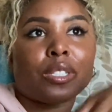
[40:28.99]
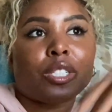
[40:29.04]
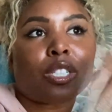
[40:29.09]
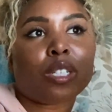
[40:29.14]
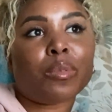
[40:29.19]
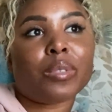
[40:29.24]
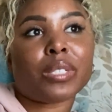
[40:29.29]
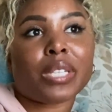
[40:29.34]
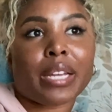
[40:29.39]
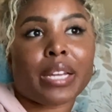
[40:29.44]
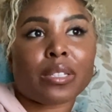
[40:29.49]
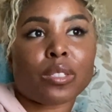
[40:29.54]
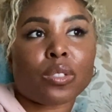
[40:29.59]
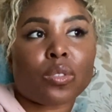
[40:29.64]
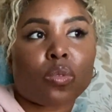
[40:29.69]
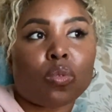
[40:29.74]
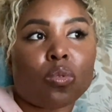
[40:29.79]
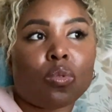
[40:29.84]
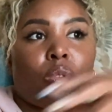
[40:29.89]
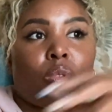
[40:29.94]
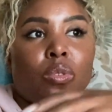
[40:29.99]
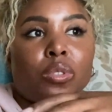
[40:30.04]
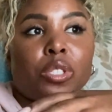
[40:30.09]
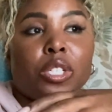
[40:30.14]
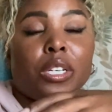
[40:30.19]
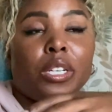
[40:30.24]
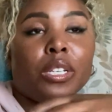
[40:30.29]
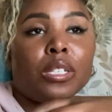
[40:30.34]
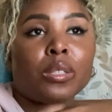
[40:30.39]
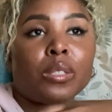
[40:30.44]
She was at the school. She
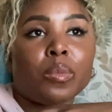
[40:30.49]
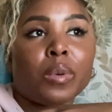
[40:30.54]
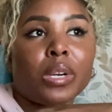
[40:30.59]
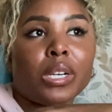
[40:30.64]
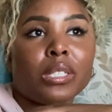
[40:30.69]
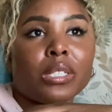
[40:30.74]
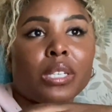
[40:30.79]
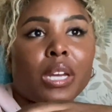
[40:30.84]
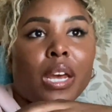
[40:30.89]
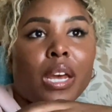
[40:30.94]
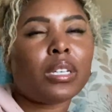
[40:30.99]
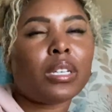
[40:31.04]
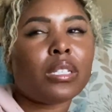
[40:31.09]
needed somewhere to stay.